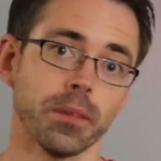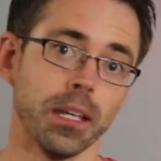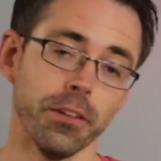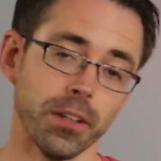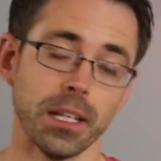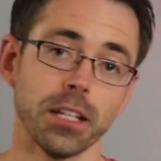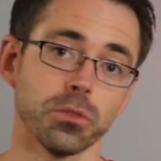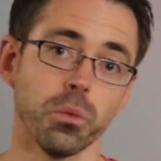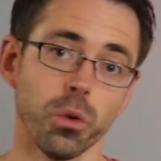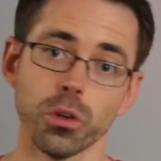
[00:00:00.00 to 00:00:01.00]
If it gets
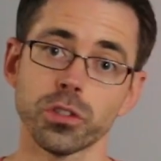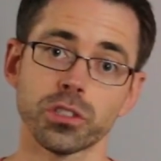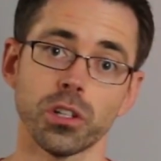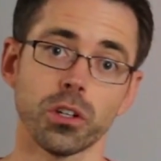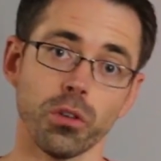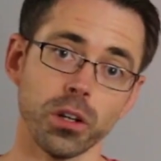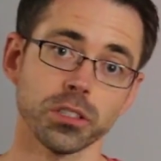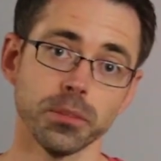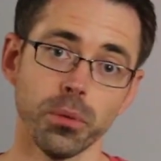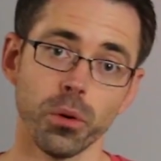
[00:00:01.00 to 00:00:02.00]
worse across
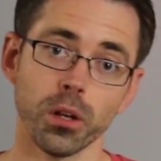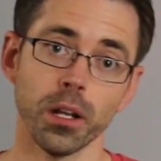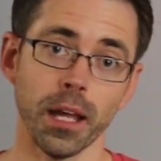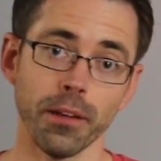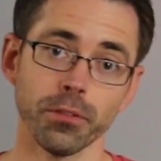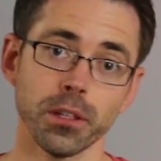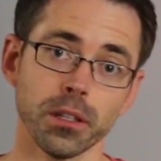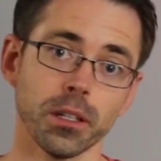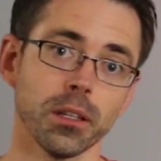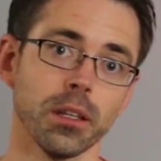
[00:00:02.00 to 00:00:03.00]
the board on everything,